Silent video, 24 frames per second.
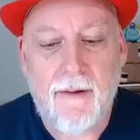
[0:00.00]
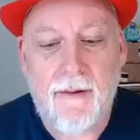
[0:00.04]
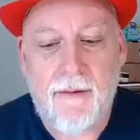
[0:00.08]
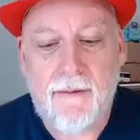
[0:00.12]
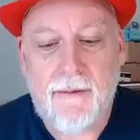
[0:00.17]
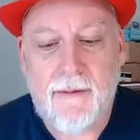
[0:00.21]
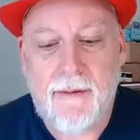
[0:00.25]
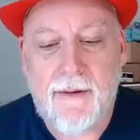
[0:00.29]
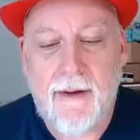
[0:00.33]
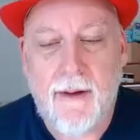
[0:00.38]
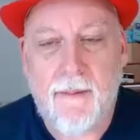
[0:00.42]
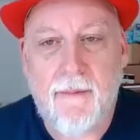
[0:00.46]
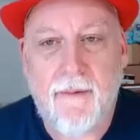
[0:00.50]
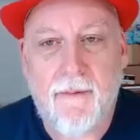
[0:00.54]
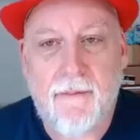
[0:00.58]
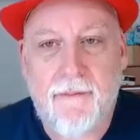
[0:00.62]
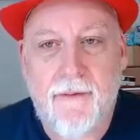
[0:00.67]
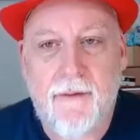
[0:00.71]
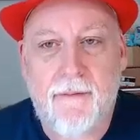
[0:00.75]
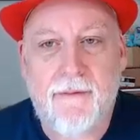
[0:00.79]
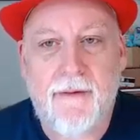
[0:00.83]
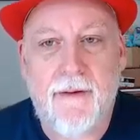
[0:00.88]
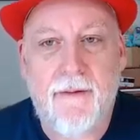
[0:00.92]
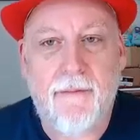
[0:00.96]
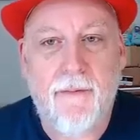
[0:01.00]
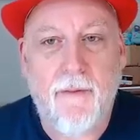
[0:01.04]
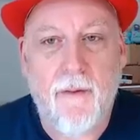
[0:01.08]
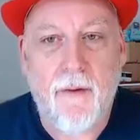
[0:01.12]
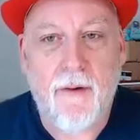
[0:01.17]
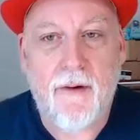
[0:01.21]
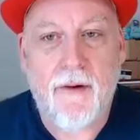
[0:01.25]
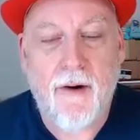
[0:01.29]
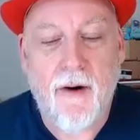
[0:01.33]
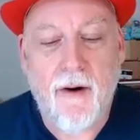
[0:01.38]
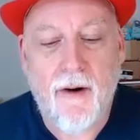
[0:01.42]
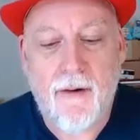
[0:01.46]
the number 54
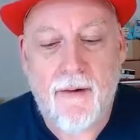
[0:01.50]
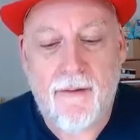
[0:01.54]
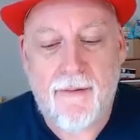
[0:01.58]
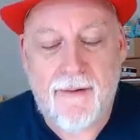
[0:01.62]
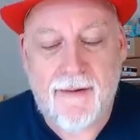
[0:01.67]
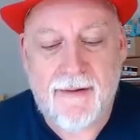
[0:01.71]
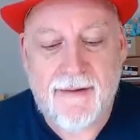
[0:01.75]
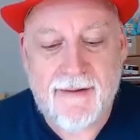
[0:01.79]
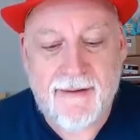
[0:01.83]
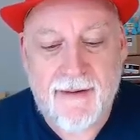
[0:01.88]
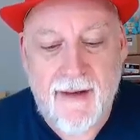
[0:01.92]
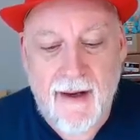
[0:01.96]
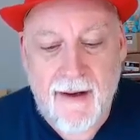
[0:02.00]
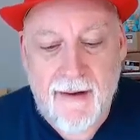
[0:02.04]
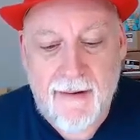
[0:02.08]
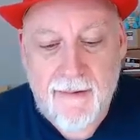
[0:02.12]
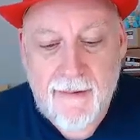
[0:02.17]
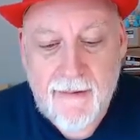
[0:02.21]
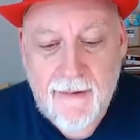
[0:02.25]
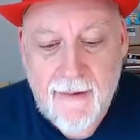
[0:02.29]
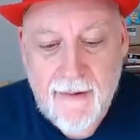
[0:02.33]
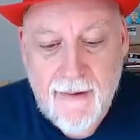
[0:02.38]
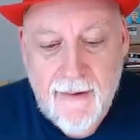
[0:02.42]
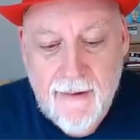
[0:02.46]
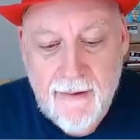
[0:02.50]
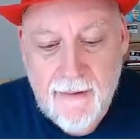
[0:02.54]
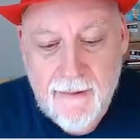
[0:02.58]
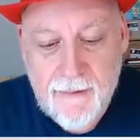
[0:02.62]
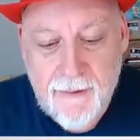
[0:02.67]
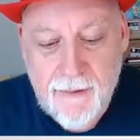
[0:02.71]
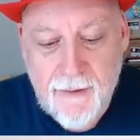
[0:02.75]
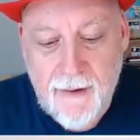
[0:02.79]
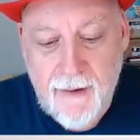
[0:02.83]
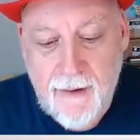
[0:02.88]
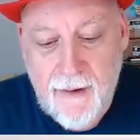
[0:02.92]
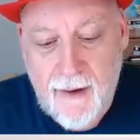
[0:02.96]
card of the set.
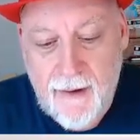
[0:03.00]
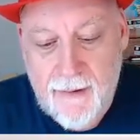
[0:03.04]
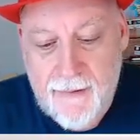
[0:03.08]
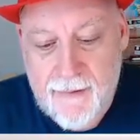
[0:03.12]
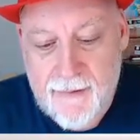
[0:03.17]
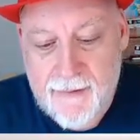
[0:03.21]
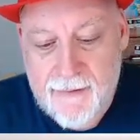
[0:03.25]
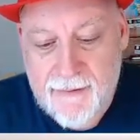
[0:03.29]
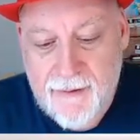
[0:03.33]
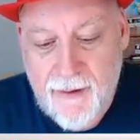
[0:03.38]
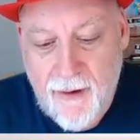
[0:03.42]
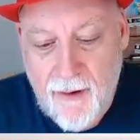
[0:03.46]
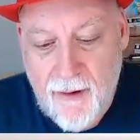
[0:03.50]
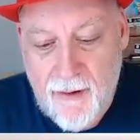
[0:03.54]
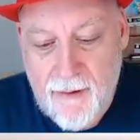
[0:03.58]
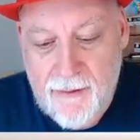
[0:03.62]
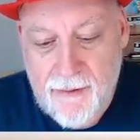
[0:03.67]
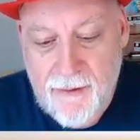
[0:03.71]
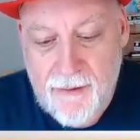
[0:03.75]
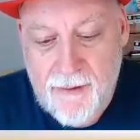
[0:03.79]
Looking at this card, you can